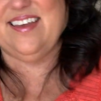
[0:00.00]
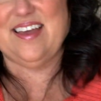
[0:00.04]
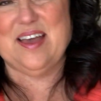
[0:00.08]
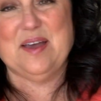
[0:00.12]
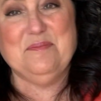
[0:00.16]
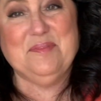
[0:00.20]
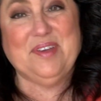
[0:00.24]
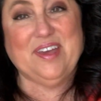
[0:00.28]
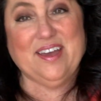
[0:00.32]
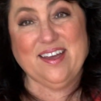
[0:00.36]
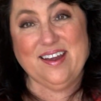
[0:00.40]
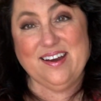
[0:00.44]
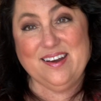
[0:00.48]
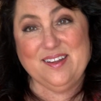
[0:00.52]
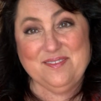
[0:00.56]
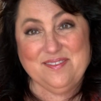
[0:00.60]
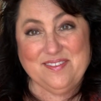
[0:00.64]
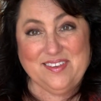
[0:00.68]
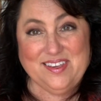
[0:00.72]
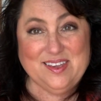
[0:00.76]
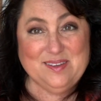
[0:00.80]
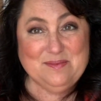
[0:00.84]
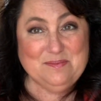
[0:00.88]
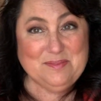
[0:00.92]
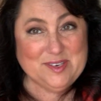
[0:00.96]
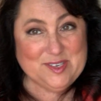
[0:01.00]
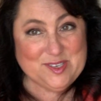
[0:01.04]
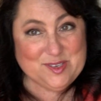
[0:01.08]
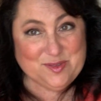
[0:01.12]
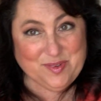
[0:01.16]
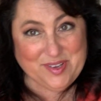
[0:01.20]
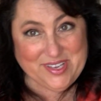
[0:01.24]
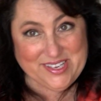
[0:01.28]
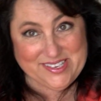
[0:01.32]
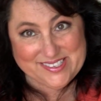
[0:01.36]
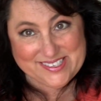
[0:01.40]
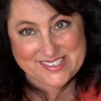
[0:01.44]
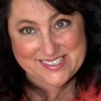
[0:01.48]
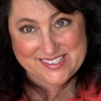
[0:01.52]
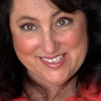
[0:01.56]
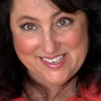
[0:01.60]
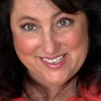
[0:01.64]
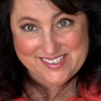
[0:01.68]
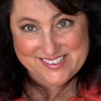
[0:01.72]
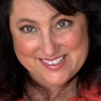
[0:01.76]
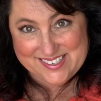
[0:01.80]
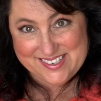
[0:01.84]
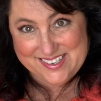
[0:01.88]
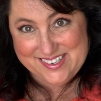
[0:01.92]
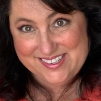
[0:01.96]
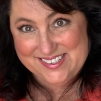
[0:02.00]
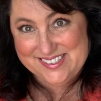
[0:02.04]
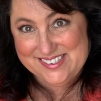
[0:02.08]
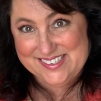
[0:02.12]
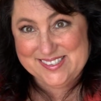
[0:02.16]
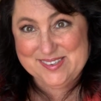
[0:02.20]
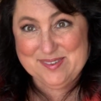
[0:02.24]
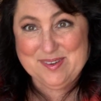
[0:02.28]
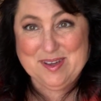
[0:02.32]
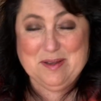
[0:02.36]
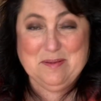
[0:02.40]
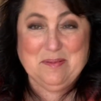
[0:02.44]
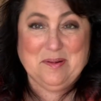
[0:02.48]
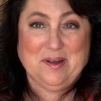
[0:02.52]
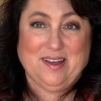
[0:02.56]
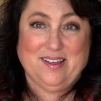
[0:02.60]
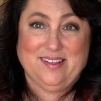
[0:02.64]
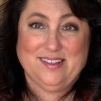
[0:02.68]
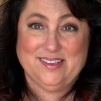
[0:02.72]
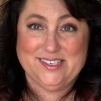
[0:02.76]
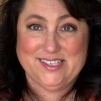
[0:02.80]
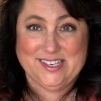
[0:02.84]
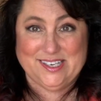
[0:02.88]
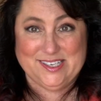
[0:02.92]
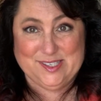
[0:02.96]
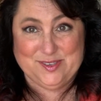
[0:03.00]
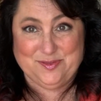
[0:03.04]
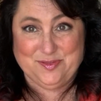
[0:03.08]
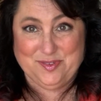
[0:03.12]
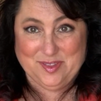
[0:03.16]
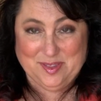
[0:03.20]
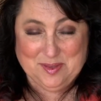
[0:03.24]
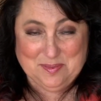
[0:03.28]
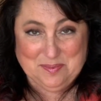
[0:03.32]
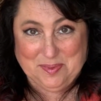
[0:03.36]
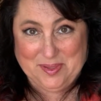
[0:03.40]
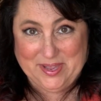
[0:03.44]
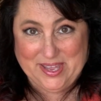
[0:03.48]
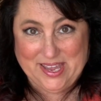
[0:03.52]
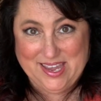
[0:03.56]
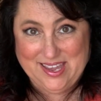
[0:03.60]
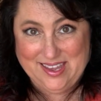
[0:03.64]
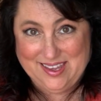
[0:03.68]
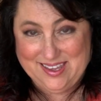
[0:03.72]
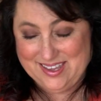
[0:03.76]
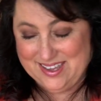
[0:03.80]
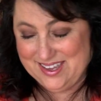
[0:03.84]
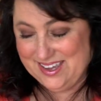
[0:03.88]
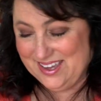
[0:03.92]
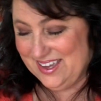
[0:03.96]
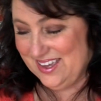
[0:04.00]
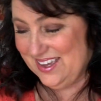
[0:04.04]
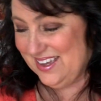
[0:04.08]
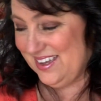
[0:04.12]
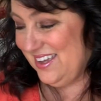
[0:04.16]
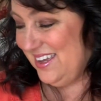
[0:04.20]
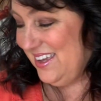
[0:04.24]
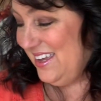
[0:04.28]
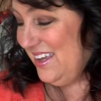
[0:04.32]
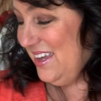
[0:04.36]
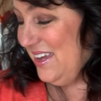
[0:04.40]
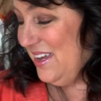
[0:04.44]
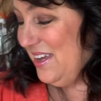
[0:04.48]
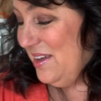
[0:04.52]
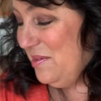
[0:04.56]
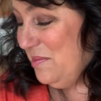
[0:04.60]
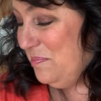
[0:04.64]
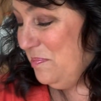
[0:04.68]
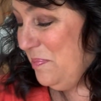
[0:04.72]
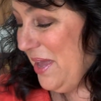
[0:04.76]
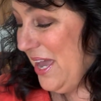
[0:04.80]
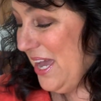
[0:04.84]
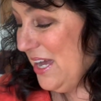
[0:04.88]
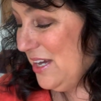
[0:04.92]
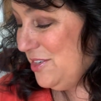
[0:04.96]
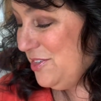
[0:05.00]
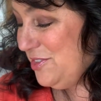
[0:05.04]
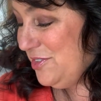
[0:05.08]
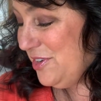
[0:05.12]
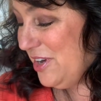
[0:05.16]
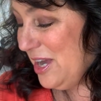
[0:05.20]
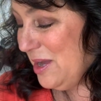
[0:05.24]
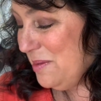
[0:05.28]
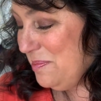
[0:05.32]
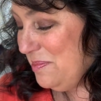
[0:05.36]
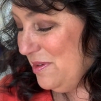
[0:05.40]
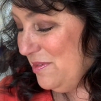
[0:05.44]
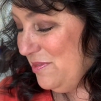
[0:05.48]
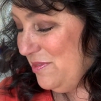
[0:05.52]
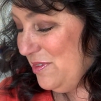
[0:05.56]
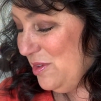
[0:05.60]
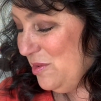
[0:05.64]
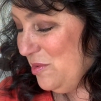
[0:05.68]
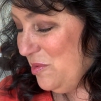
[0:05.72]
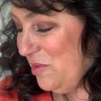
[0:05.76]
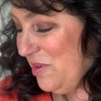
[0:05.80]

I'm kind of in between seasons. So I apologize for the blank backdrop, if you